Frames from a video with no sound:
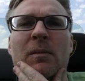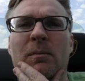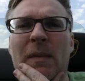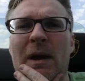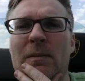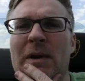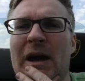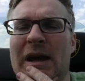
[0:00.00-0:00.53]

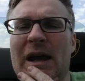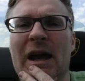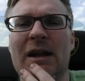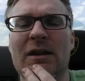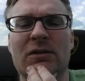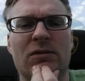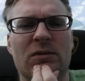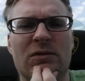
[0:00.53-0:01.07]
maybe I
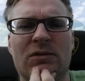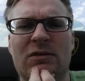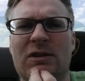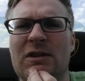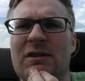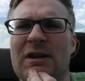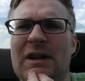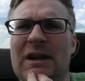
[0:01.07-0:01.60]
can
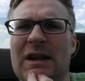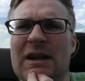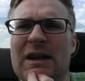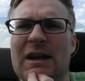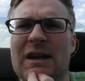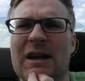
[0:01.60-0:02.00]
succeed in